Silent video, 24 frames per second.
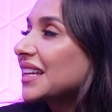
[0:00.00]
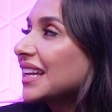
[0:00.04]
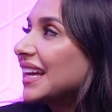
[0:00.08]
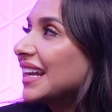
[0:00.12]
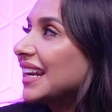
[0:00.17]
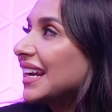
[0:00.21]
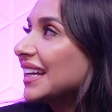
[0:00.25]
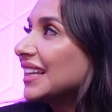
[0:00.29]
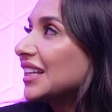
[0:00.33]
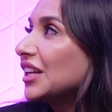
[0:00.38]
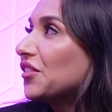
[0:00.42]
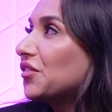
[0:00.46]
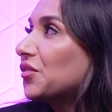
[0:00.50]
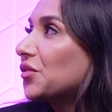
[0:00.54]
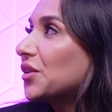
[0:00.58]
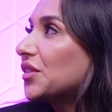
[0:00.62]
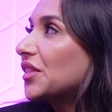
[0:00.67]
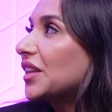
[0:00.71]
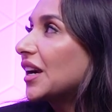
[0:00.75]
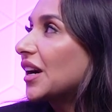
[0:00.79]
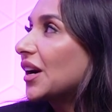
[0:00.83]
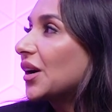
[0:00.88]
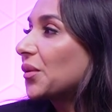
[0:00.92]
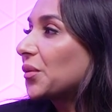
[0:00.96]
And I left
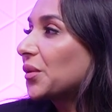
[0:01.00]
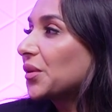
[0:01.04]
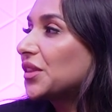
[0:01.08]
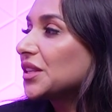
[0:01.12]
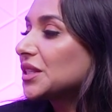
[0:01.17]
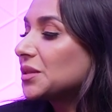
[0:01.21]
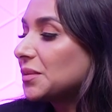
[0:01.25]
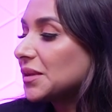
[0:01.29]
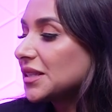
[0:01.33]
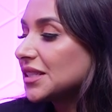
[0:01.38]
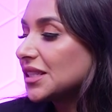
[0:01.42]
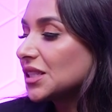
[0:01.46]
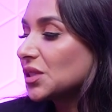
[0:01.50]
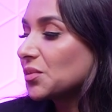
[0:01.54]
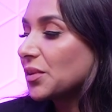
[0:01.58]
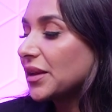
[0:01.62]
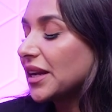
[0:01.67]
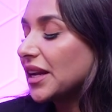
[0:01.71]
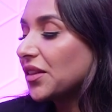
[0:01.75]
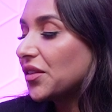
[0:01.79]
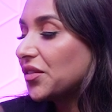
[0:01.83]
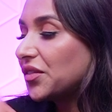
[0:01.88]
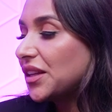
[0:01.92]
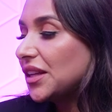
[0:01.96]
with this business
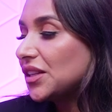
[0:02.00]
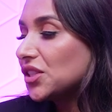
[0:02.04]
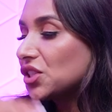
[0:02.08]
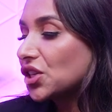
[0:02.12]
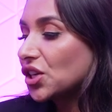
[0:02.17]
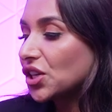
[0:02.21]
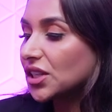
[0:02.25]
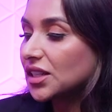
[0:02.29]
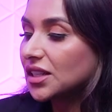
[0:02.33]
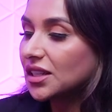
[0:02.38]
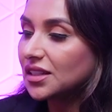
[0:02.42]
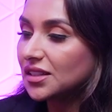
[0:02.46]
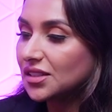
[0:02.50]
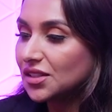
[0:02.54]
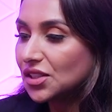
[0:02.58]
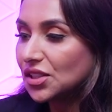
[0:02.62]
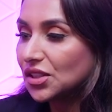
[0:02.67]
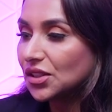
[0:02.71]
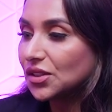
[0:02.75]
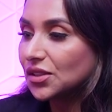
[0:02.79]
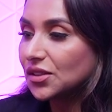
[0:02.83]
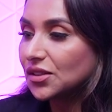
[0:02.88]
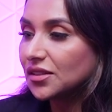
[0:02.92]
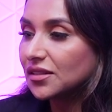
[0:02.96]
plan that then turned
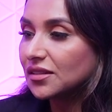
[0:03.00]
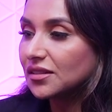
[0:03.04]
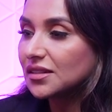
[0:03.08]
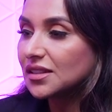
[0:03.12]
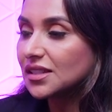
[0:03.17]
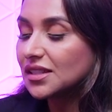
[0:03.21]
into